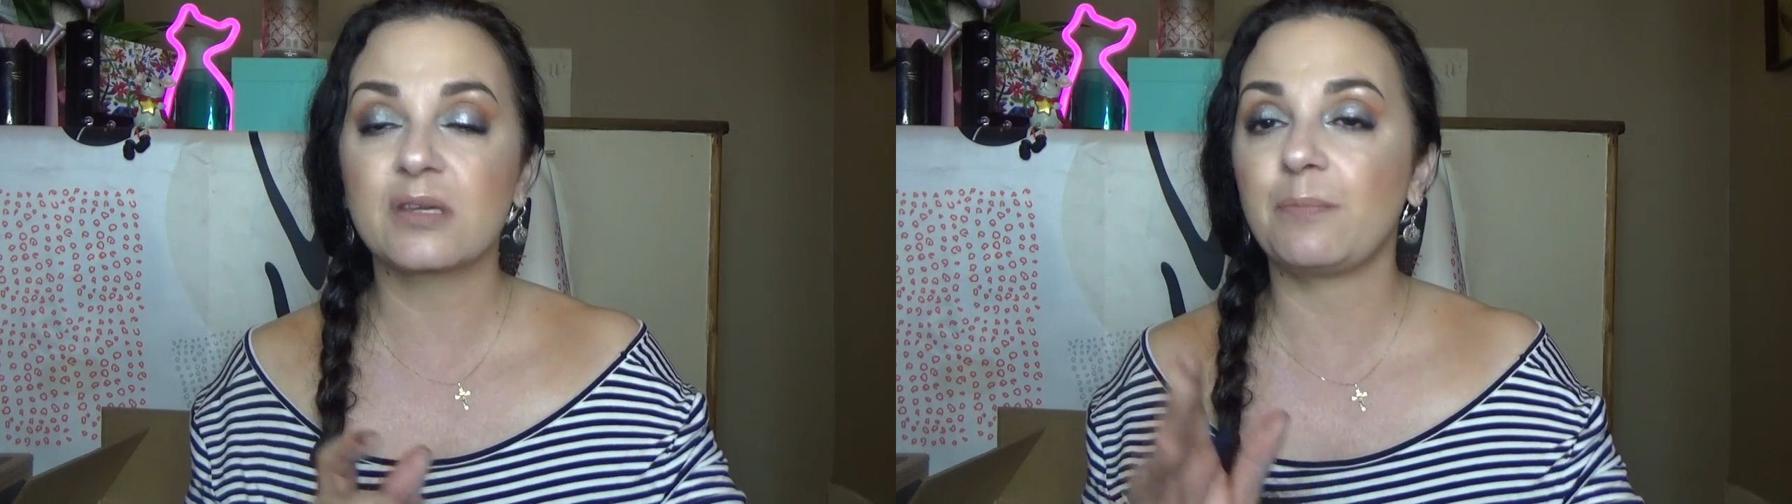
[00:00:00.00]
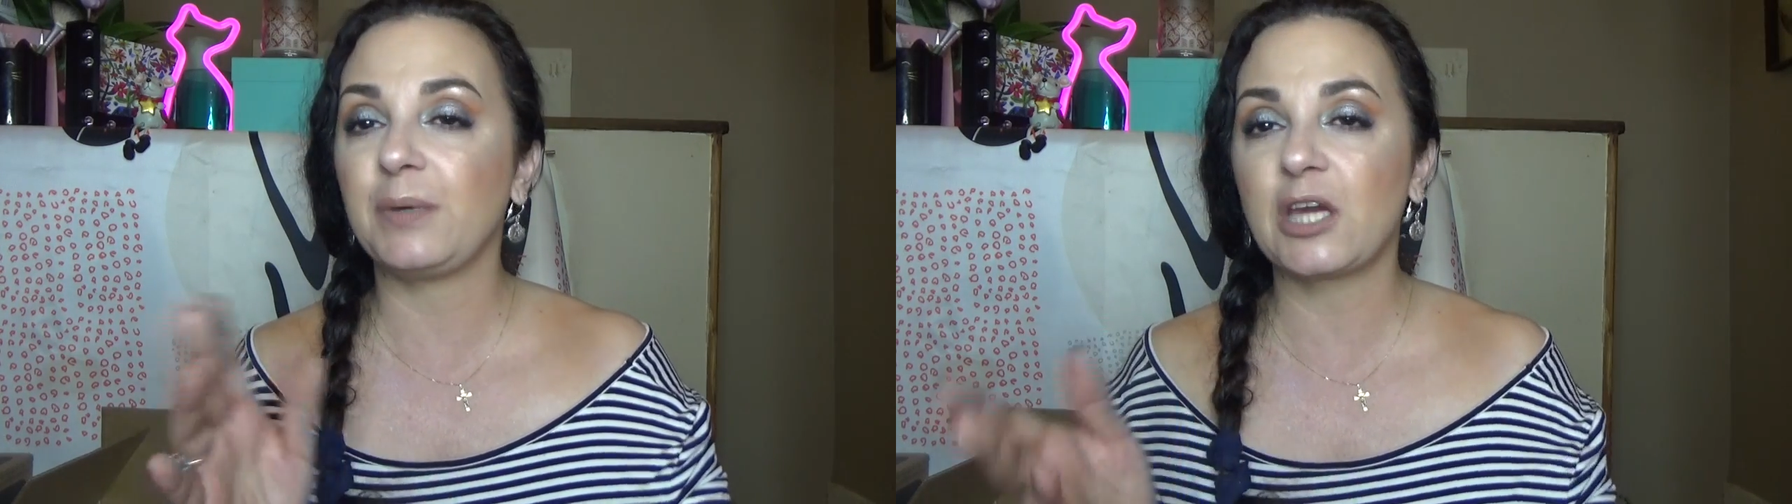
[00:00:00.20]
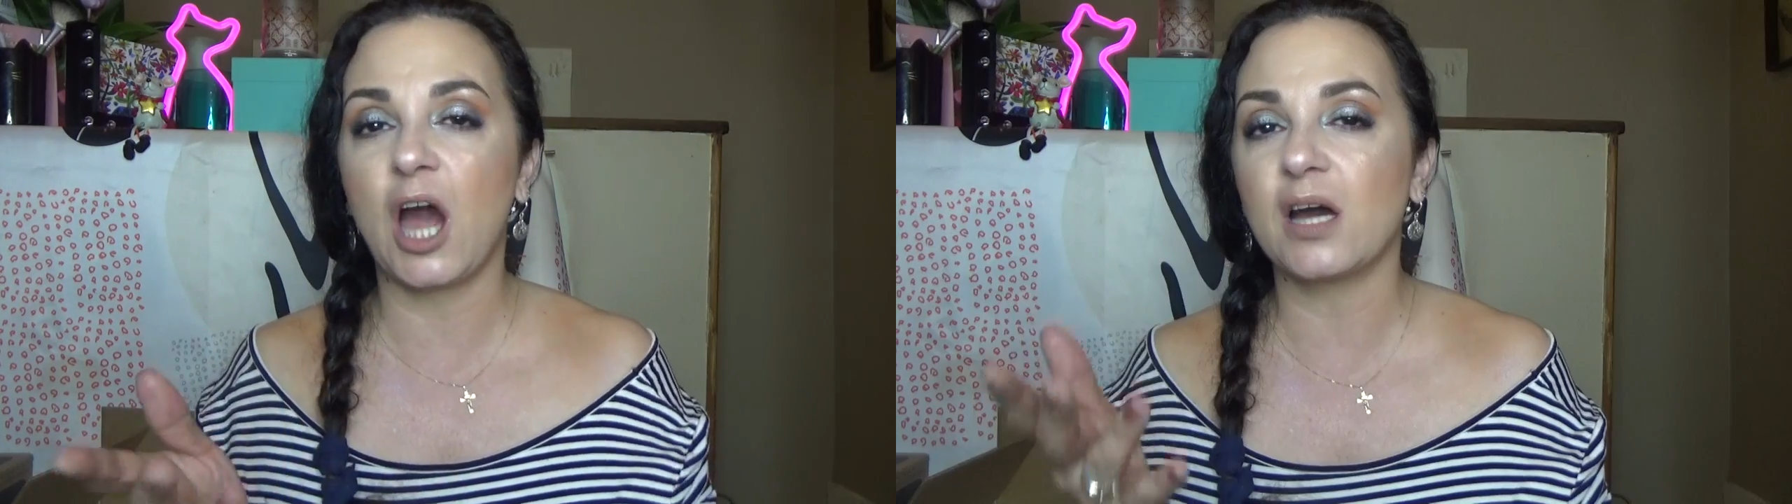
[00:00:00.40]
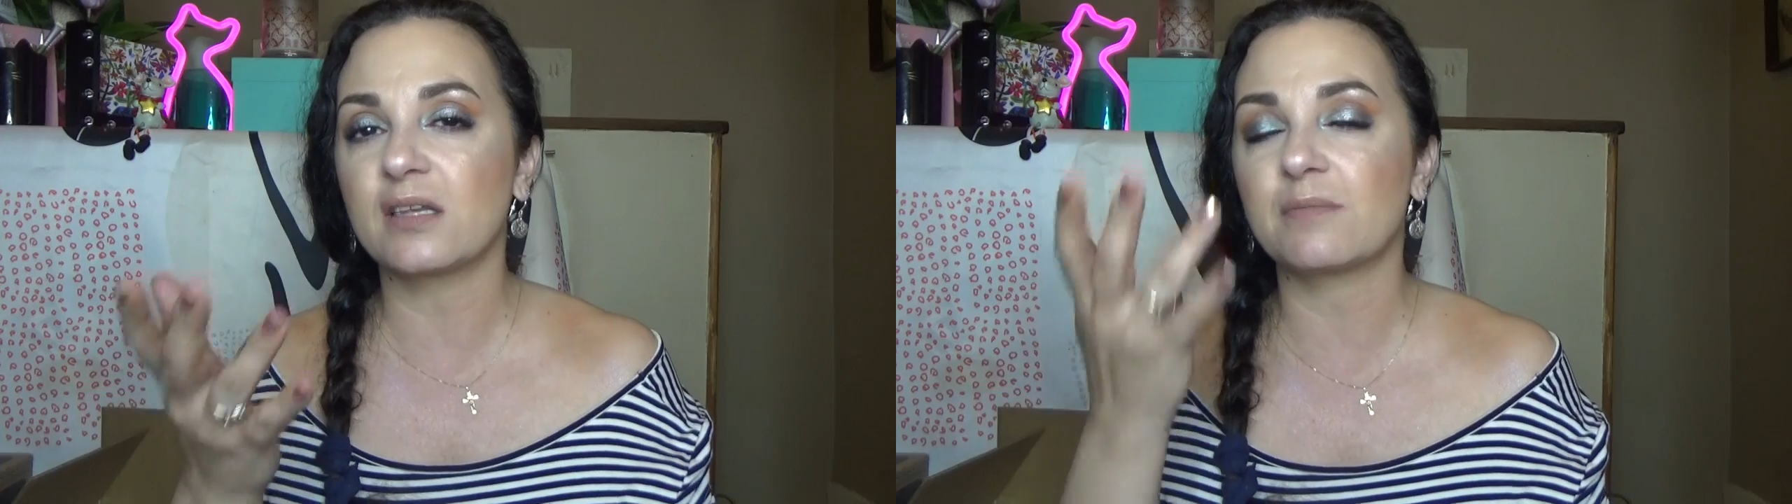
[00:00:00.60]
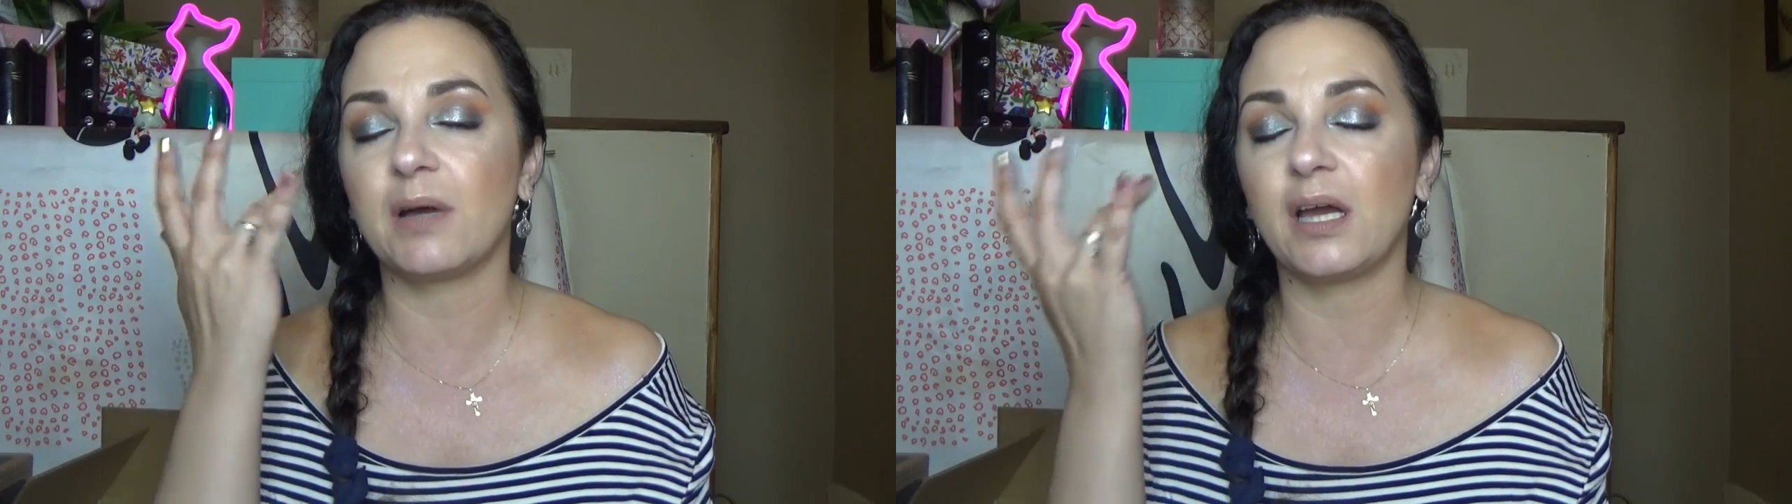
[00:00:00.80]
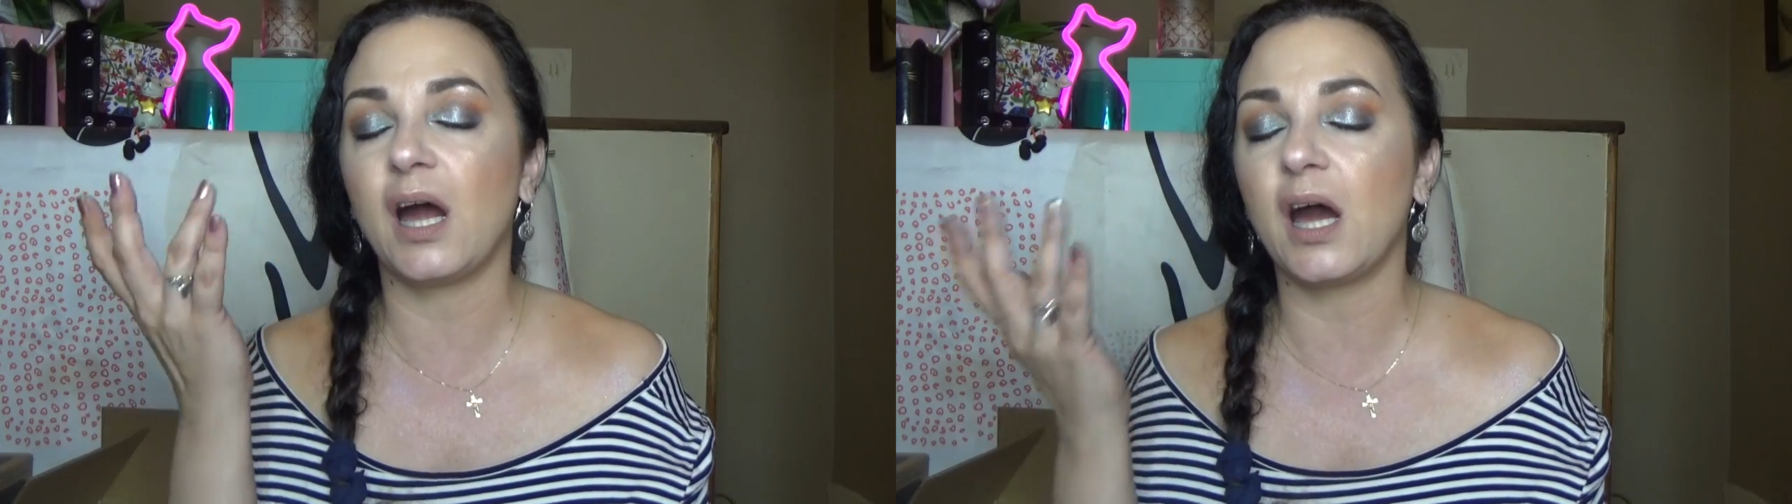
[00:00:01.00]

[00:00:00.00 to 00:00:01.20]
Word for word: because my